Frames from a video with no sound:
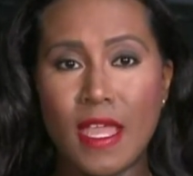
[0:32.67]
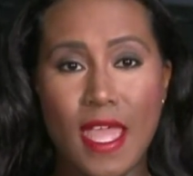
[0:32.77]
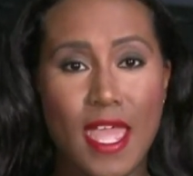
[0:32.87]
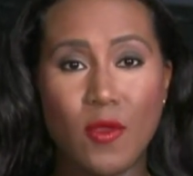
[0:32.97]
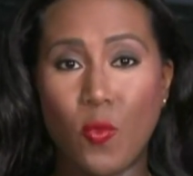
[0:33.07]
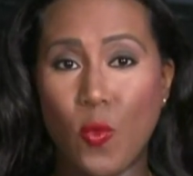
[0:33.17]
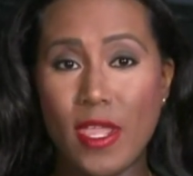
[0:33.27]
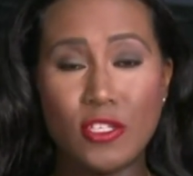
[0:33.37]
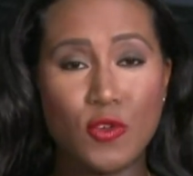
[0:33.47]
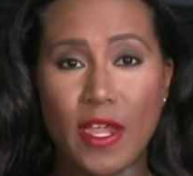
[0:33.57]
And
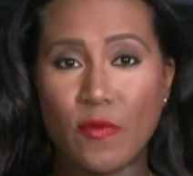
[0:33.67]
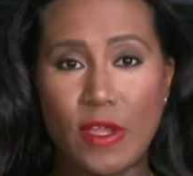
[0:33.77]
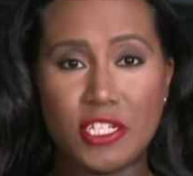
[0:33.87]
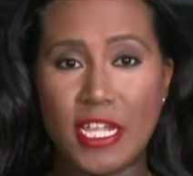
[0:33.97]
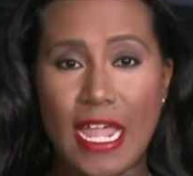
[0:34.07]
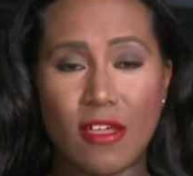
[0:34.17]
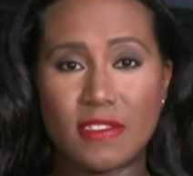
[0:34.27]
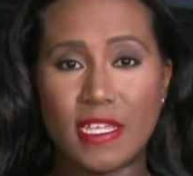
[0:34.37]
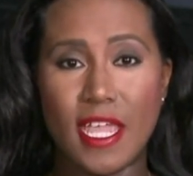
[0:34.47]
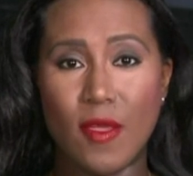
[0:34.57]
we tried reaching out
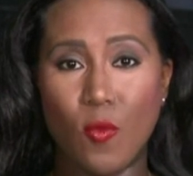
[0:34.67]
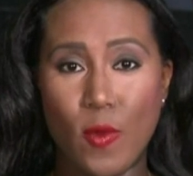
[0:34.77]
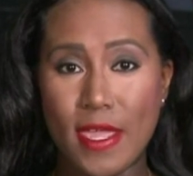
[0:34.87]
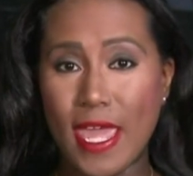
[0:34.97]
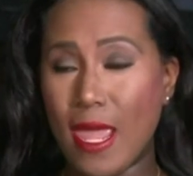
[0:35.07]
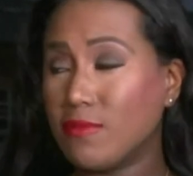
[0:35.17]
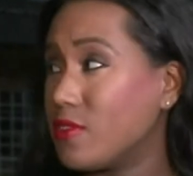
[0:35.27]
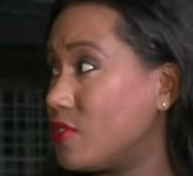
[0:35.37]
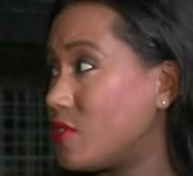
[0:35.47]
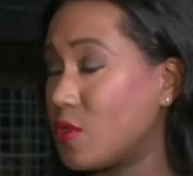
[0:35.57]
to him. We came to
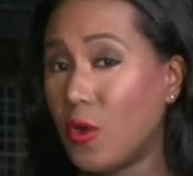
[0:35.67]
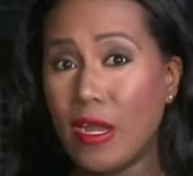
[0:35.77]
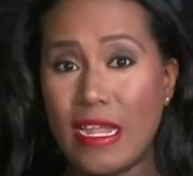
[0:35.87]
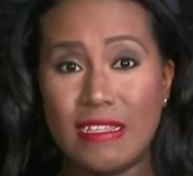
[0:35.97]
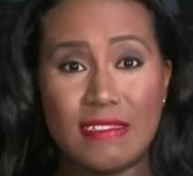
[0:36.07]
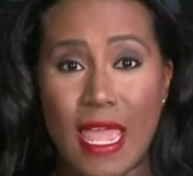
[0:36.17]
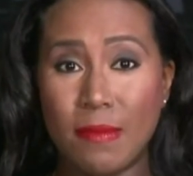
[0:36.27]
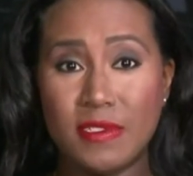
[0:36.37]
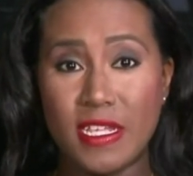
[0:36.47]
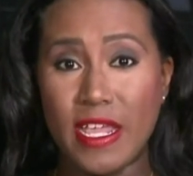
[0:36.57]
the store. It's
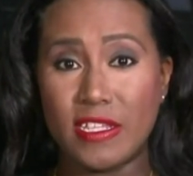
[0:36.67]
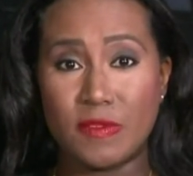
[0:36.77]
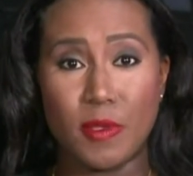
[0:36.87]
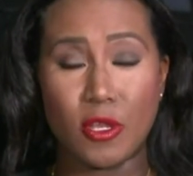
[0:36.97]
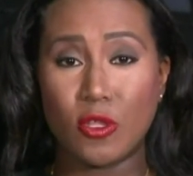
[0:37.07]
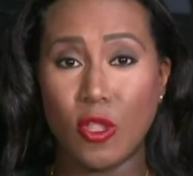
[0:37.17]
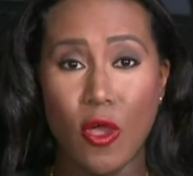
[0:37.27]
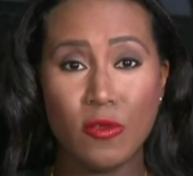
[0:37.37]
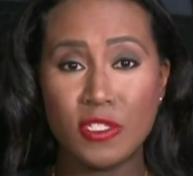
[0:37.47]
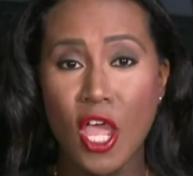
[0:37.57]
empty. It's been
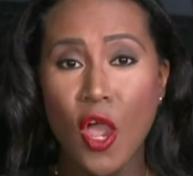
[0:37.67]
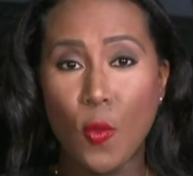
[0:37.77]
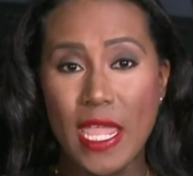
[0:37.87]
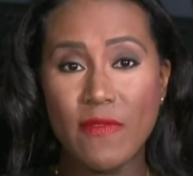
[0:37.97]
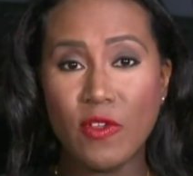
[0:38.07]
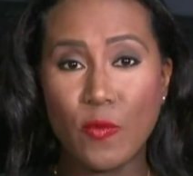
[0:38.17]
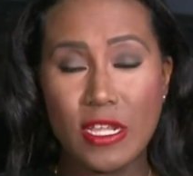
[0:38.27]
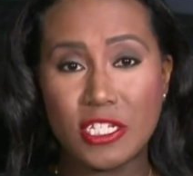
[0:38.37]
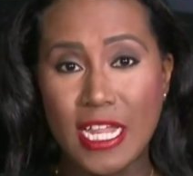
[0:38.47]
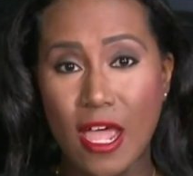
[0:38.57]
closed. We even
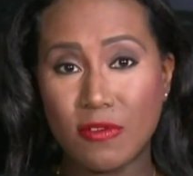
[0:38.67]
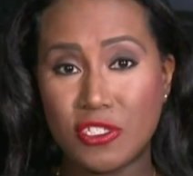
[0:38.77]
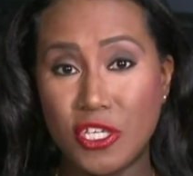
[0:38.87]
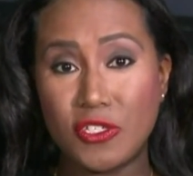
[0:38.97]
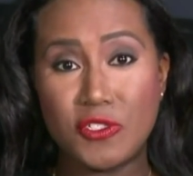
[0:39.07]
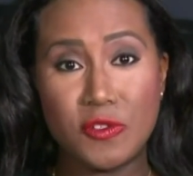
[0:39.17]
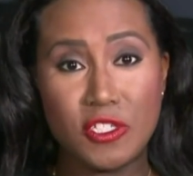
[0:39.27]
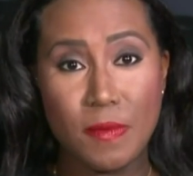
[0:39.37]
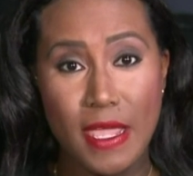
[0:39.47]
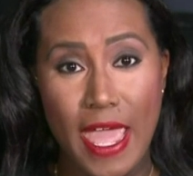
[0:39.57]
reached out to his soon
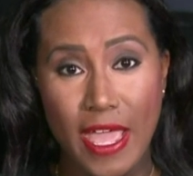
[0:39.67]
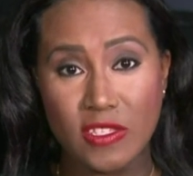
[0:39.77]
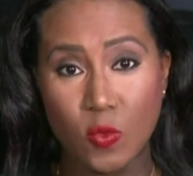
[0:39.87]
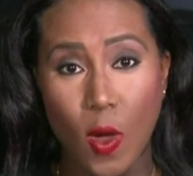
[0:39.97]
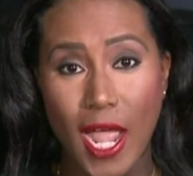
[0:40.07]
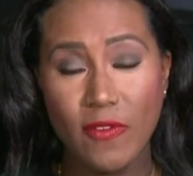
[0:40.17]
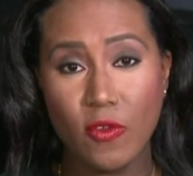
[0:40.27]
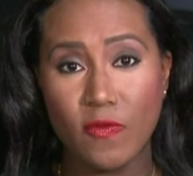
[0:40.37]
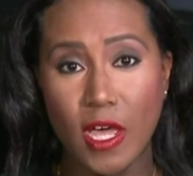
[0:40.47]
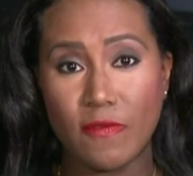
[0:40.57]
to be ex wife who
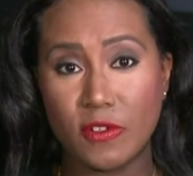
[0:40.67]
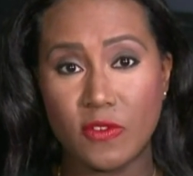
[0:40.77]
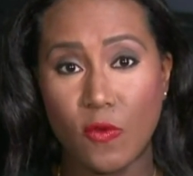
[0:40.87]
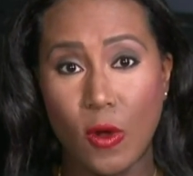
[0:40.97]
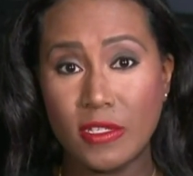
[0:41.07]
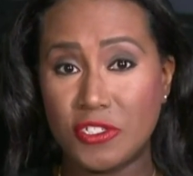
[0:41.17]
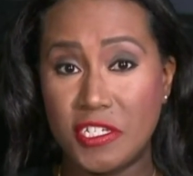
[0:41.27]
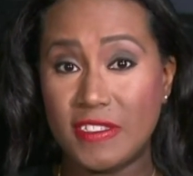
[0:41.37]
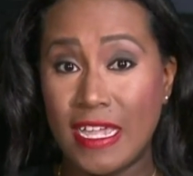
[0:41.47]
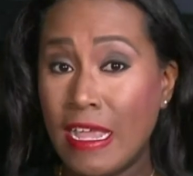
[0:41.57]
filed for divorce. She
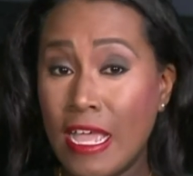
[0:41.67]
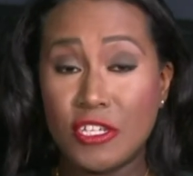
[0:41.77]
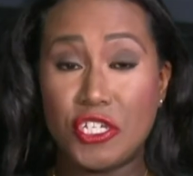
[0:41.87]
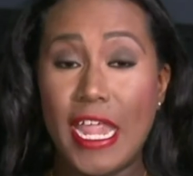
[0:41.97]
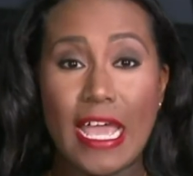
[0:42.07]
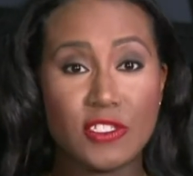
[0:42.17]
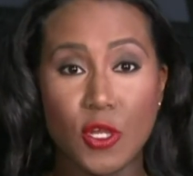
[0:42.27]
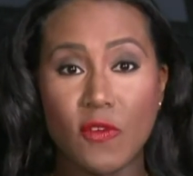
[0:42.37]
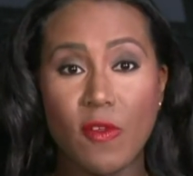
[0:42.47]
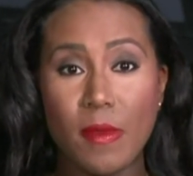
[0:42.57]
said she hasn't
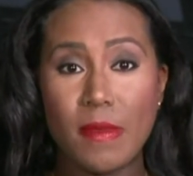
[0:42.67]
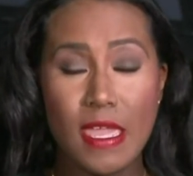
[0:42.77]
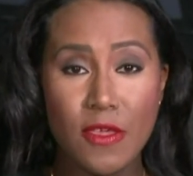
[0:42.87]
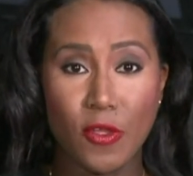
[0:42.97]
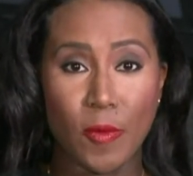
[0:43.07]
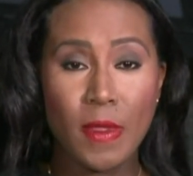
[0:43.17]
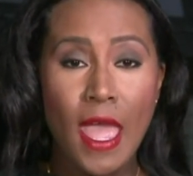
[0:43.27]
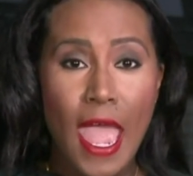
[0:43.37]
heard from him either.